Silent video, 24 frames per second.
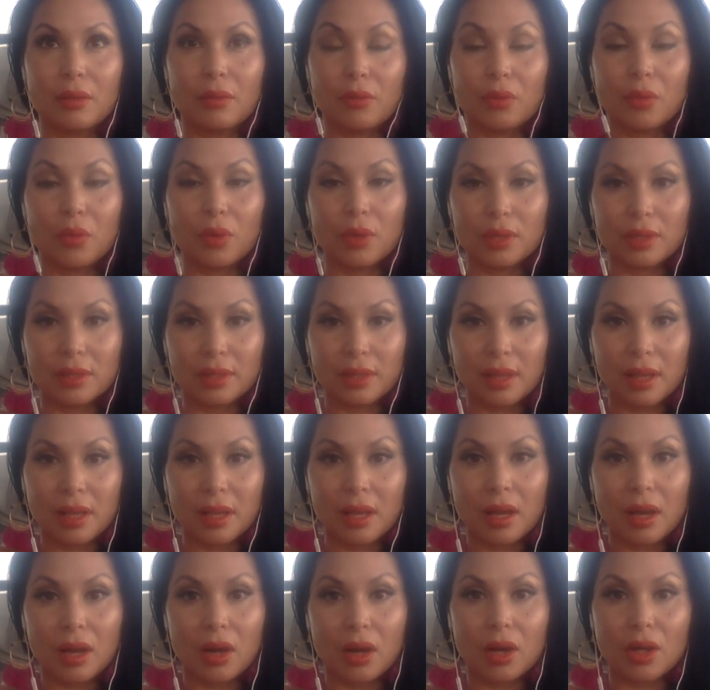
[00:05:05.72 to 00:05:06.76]
course,
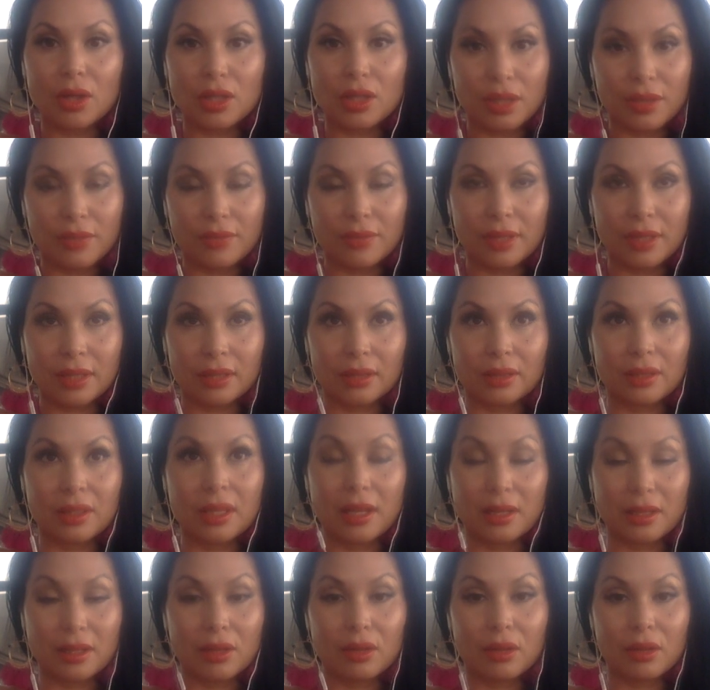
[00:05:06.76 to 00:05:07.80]
our chief
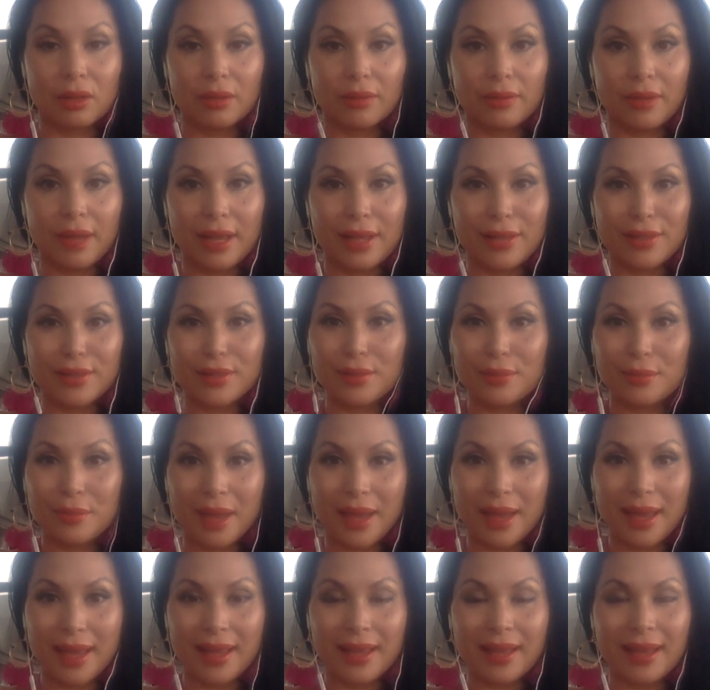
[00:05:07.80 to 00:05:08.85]
technical advisor,
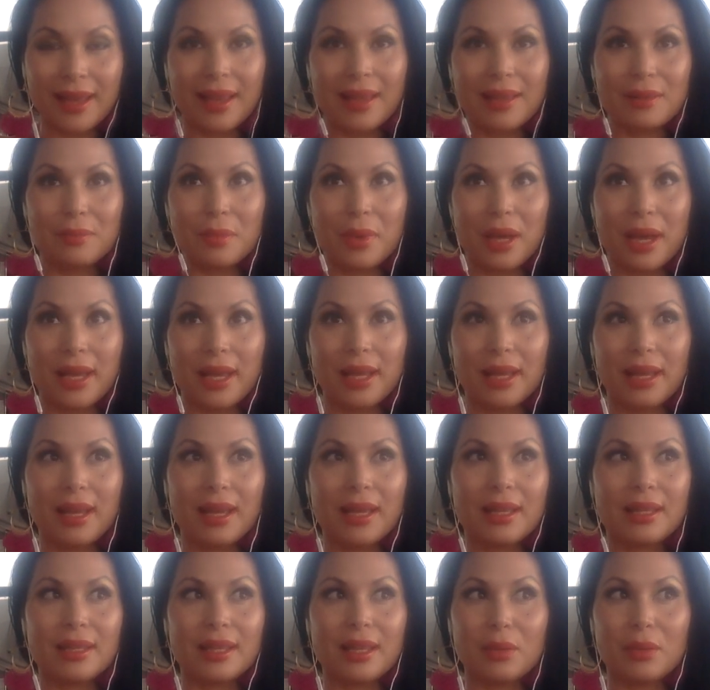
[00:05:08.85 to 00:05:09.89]
Mike, and Maya,
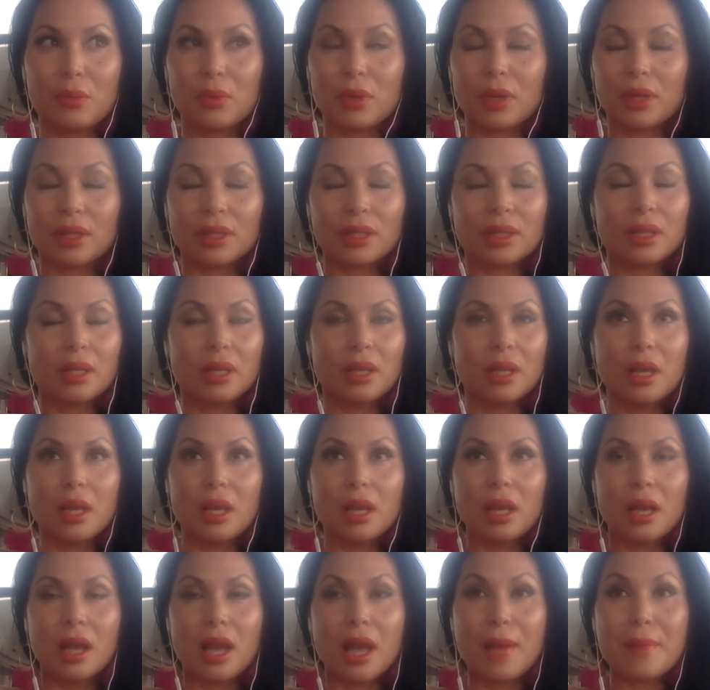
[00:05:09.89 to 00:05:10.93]
and they worked.
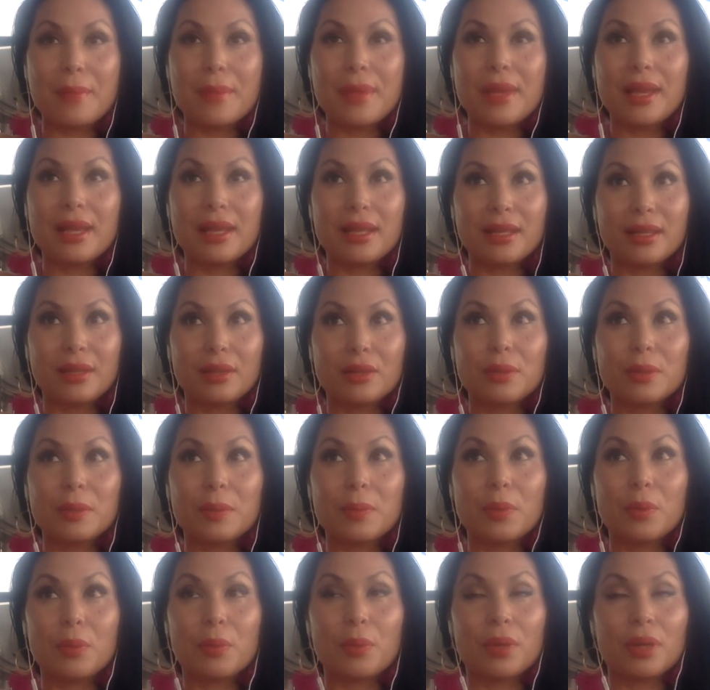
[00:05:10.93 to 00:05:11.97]
I mean, those
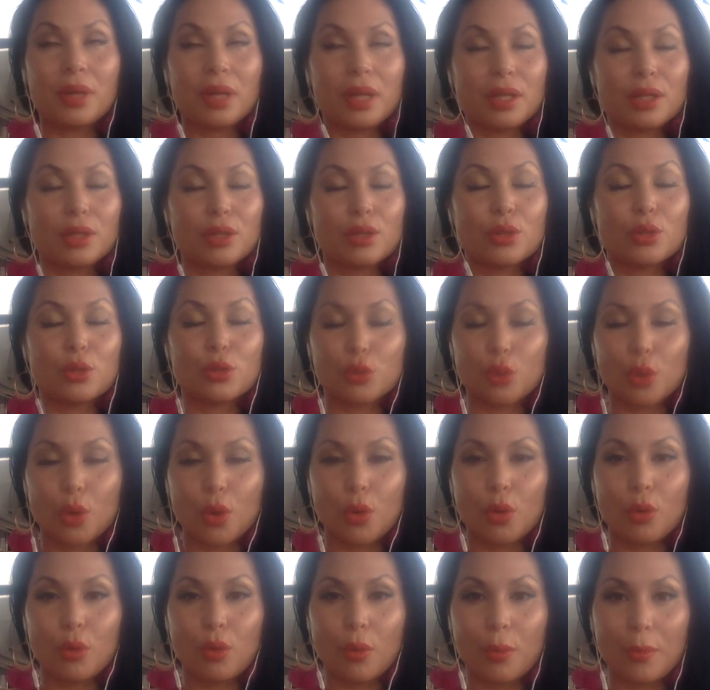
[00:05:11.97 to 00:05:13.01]
people put in
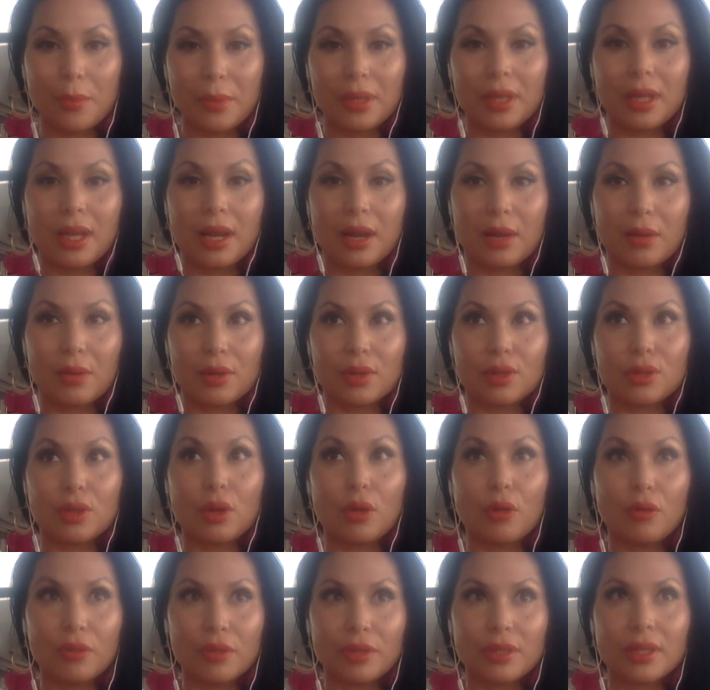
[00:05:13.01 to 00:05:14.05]
so many hours,
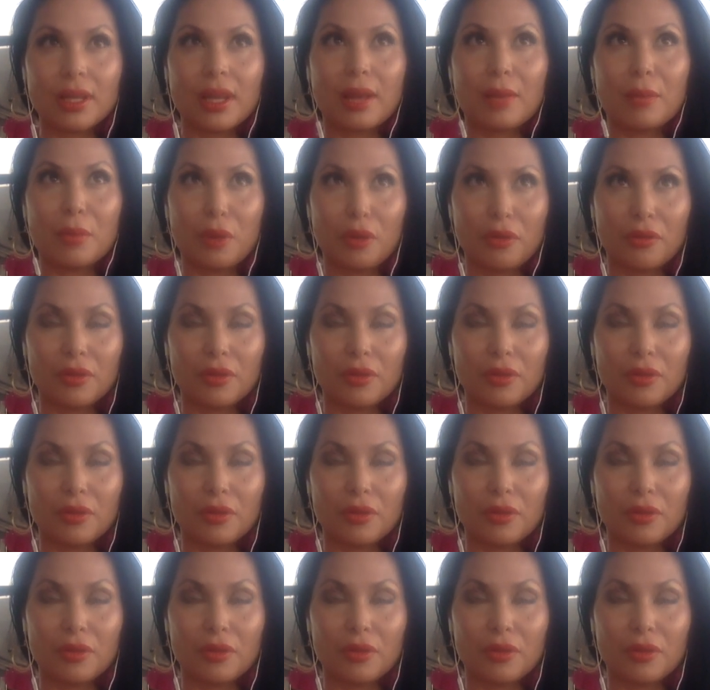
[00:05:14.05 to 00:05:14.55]
overtime,